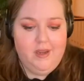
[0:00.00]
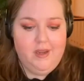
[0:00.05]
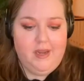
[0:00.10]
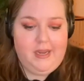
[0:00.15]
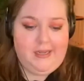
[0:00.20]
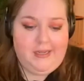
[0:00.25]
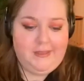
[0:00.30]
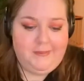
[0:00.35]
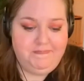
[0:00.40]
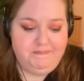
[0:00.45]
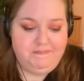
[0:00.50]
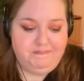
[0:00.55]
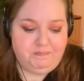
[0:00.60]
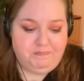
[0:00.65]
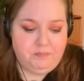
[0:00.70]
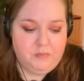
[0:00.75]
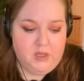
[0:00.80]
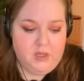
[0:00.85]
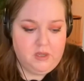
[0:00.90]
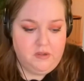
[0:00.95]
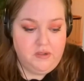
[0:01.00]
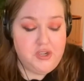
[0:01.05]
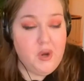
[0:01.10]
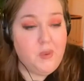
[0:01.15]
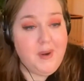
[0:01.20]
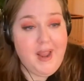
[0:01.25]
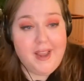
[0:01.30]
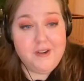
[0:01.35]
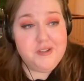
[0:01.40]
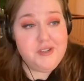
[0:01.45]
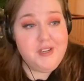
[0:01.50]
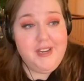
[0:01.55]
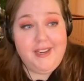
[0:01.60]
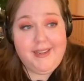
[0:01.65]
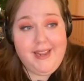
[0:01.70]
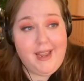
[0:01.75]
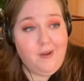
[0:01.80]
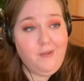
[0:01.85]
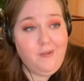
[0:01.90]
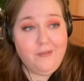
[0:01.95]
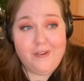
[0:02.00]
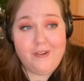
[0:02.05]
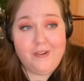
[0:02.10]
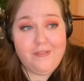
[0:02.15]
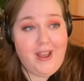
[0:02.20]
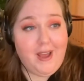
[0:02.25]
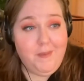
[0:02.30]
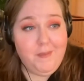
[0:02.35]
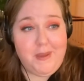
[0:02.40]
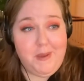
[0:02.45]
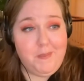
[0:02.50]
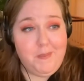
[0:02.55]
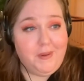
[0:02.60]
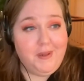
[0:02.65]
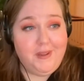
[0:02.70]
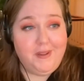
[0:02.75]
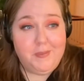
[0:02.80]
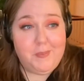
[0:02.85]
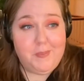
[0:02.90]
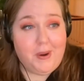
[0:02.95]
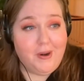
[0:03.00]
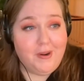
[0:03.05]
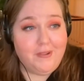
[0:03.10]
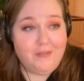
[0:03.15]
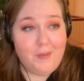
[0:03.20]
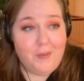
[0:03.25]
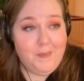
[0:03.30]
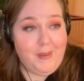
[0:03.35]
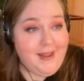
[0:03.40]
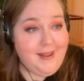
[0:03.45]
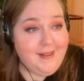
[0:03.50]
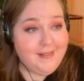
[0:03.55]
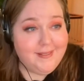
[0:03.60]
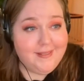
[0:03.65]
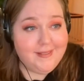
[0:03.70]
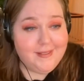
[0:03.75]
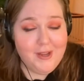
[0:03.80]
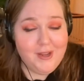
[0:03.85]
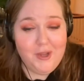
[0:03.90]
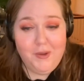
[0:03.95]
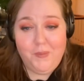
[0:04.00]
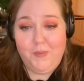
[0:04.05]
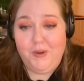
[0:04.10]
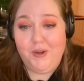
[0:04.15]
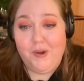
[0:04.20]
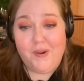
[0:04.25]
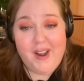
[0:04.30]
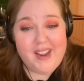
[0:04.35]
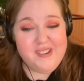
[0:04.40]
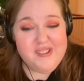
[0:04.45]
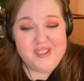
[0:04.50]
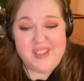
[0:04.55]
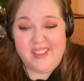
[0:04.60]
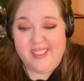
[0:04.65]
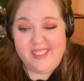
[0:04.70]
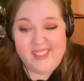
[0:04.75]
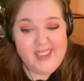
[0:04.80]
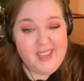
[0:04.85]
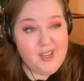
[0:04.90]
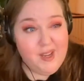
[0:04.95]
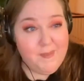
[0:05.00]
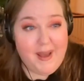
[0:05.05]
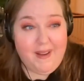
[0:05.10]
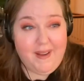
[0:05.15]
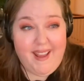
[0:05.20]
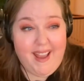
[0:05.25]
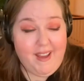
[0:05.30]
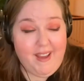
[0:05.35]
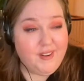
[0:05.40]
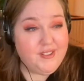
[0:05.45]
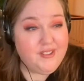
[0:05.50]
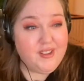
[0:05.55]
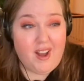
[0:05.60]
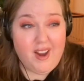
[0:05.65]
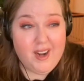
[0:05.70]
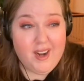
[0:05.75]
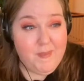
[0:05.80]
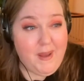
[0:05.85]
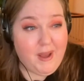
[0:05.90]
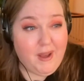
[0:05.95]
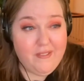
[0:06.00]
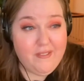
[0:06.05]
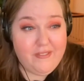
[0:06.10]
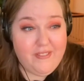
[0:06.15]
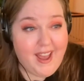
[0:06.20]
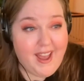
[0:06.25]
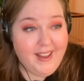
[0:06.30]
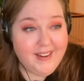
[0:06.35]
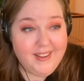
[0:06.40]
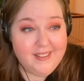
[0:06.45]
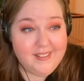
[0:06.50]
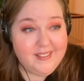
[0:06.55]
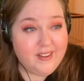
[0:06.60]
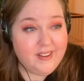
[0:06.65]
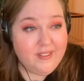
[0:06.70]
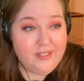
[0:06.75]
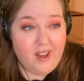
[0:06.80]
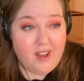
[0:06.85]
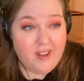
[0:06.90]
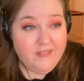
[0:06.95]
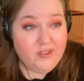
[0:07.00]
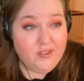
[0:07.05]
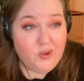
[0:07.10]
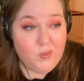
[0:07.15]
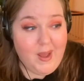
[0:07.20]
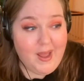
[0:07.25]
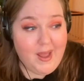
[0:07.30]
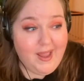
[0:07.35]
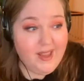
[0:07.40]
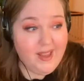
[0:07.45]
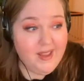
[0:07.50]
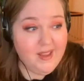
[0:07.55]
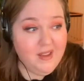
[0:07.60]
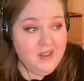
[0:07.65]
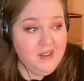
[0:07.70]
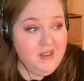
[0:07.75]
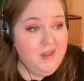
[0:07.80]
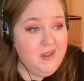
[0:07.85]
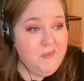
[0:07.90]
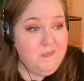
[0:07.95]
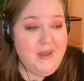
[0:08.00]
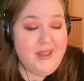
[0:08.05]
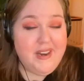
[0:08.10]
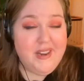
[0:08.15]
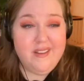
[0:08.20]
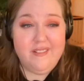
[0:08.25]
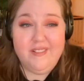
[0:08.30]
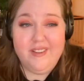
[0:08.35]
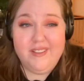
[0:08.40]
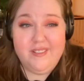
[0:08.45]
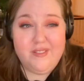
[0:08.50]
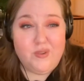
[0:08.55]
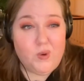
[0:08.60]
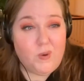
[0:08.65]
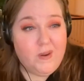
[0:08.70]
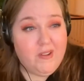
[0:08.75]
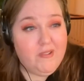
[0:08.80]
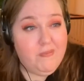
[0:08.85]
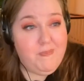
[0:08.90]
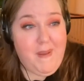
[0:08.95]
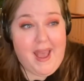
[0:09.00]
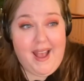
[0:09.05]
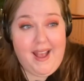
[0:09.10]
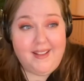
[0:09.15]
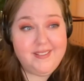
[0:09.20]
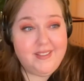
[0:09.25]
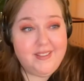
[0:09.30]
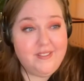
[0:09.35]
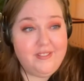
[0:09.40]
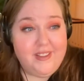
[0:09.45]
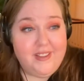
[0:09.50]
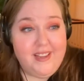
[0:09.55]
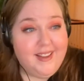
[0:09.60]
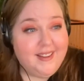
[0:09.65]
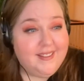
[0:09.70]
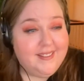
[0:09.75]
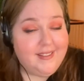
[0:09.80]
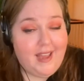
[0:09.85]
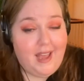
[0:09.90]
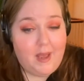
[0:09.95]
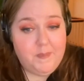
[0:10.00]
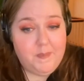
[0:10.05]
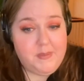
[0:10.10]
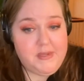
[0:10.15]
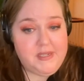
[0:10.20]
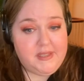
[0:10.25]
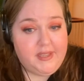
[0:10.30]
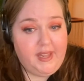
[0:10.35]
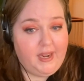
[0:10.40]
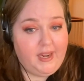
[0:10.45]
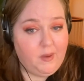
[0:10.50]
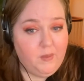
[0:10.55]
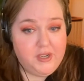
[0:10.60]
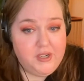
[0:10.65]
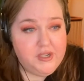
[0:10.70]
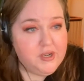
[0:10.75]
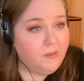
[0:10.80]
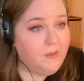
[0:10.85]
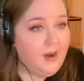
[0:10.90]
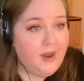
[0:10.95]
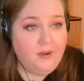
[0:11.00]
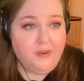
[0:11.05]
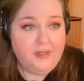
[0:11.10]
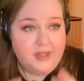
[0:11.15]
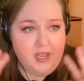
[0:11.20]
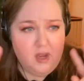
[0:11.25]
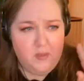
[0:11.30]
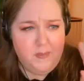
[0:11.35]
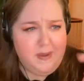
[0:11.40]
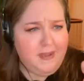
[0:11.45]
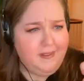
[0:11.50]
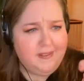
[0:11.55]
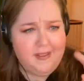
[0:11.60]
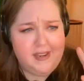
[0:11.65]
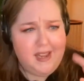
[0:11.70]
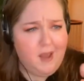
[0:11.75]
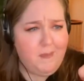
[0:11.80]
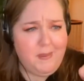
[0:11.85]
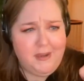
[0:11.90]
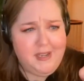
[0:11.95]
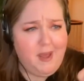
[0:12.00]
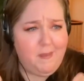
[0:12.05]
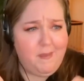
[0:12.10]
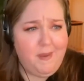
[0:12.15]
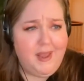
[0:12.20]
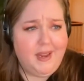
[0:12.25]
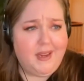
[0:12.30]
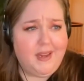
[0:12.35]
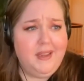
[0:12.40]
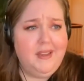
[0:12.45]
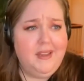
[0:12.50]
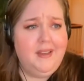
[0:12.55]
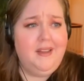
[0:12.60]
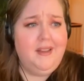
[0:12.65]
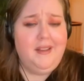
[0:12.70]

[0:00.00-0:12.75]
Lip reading: don't actually account for fat people as part of our base. We don't actually think about how to talk about fatness in a thoughtful way. Many of us sort of passively accept language around the obesity epidemic.